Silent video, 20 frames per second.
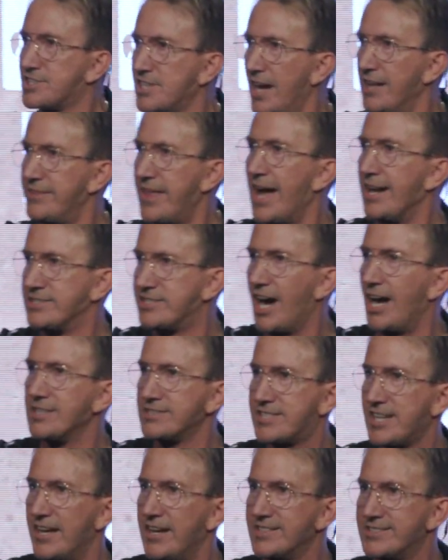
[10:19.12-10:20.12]
said that,
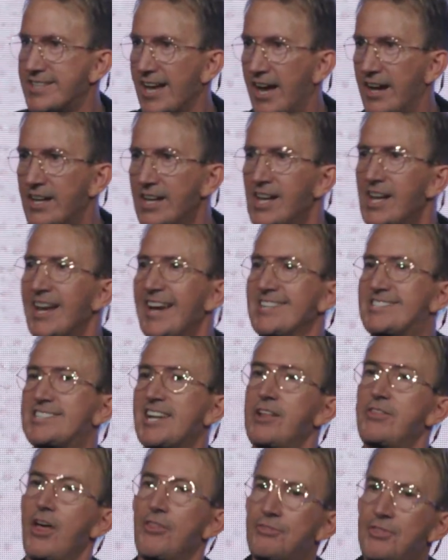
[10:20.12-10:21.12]
John 10:10. He
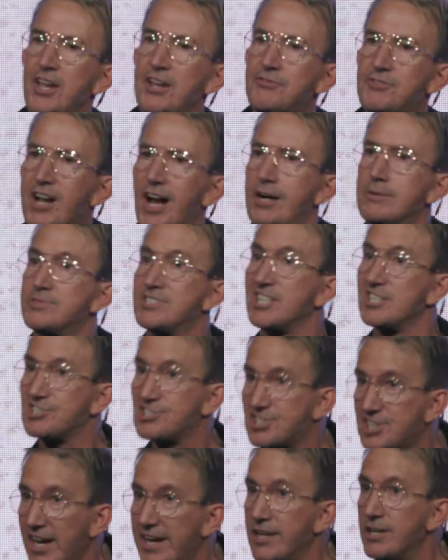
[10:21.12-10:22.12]
said, the thief comes to
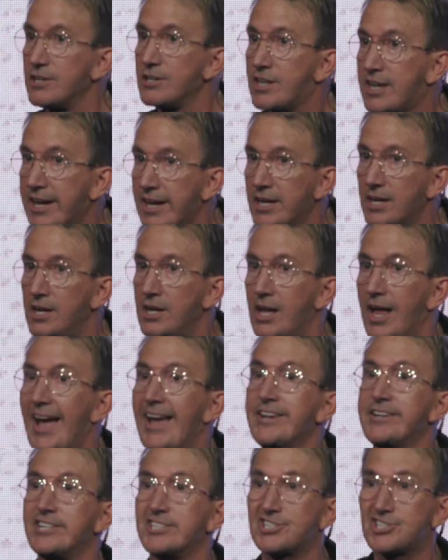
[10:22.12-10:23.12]
steal, kill,
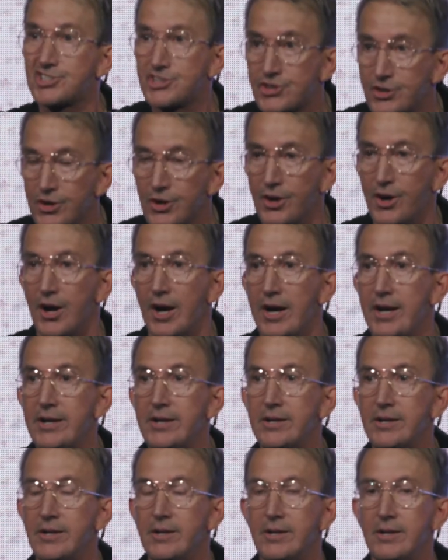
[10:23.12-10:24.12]
and destroy.
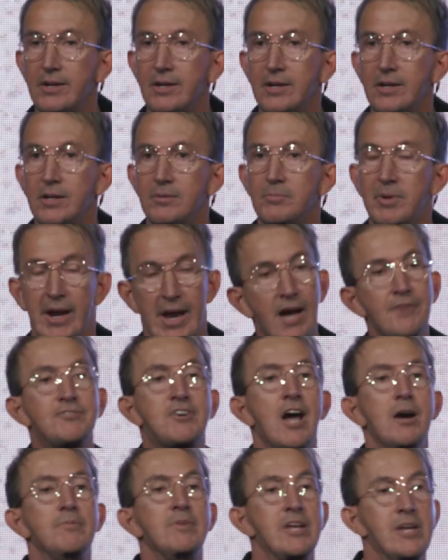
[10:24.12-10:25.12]
But I've
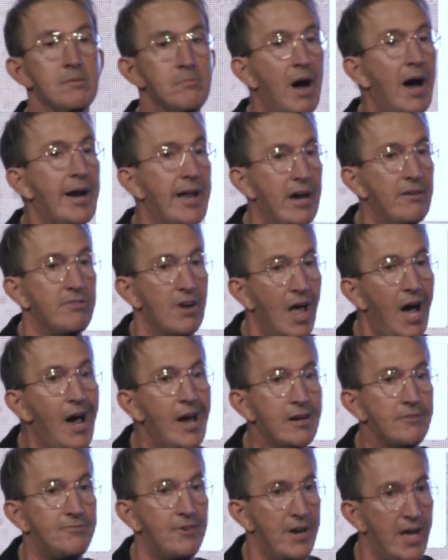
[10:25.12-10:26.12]
come that you might have
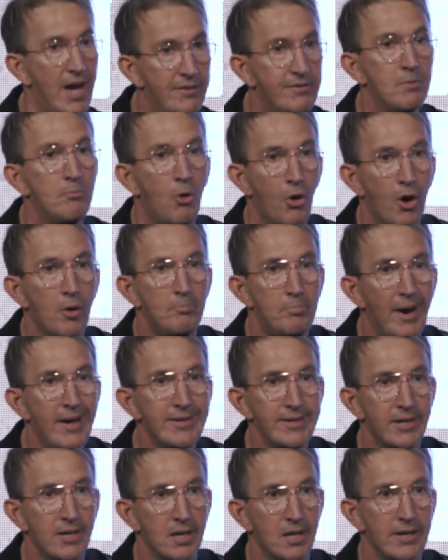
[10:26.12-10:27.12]
life and have it more
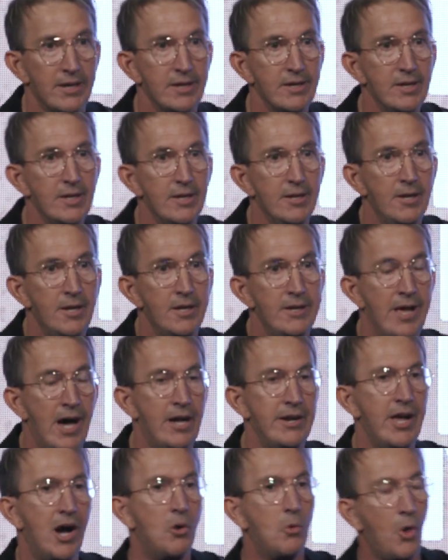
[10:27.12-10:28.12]
abundantly.
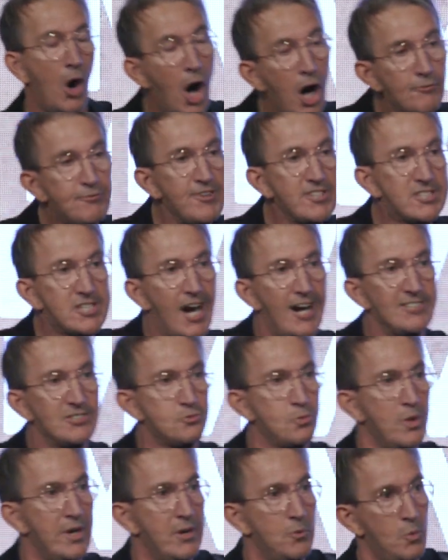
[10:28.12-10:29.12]
Now, oftentimes
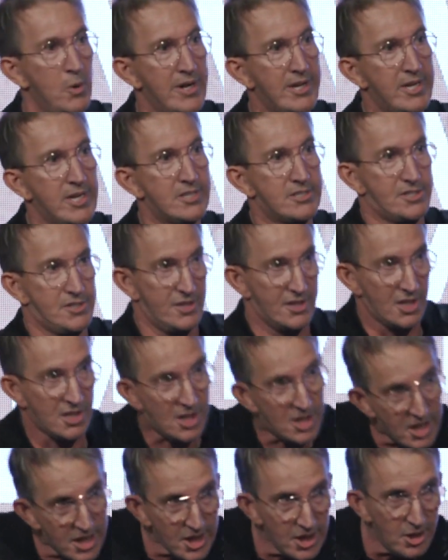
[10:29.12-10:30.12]
we get to the
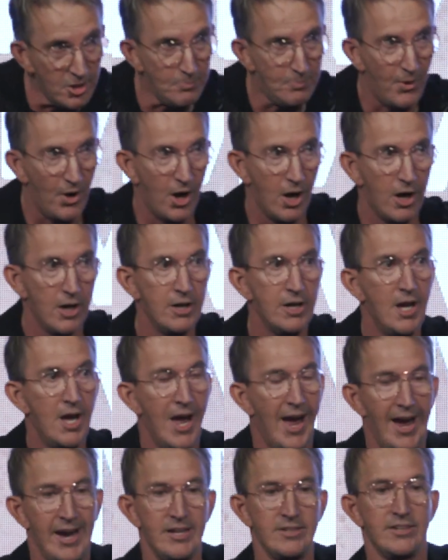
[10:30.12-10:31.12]
kill part
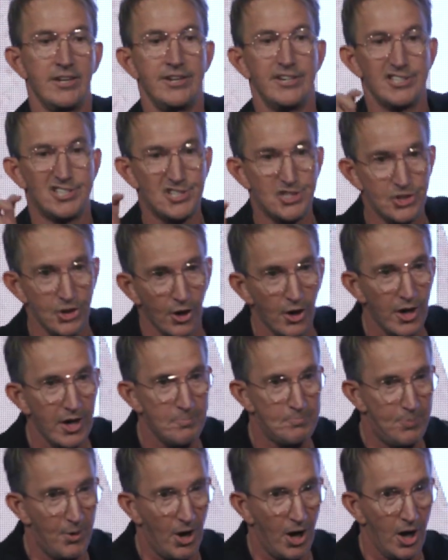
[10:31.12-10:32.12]
and the destroy
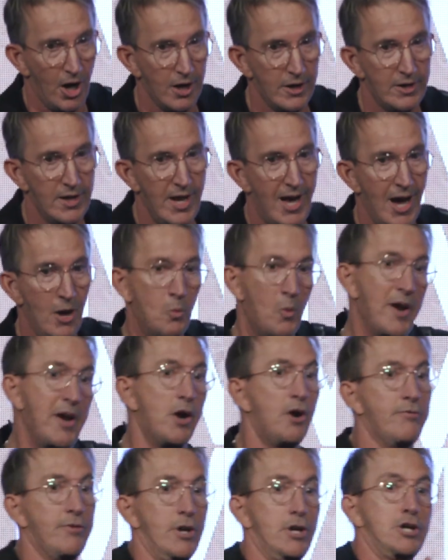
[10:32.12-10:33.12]
part, and we
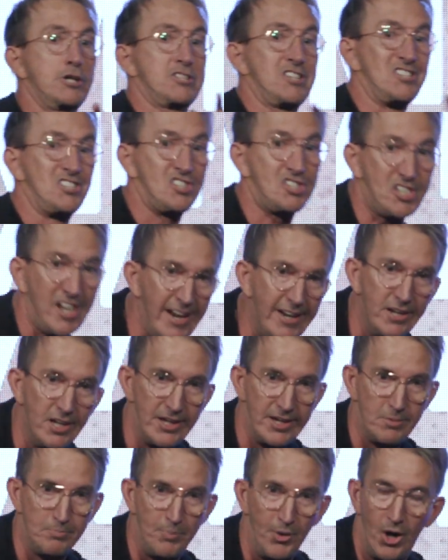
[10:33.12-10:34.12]
overlook the
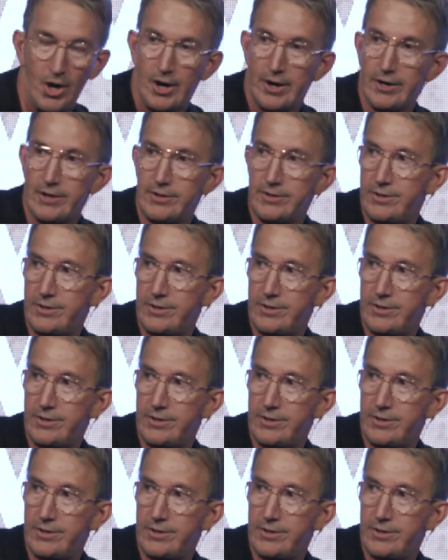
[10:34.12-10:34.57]
stealing part.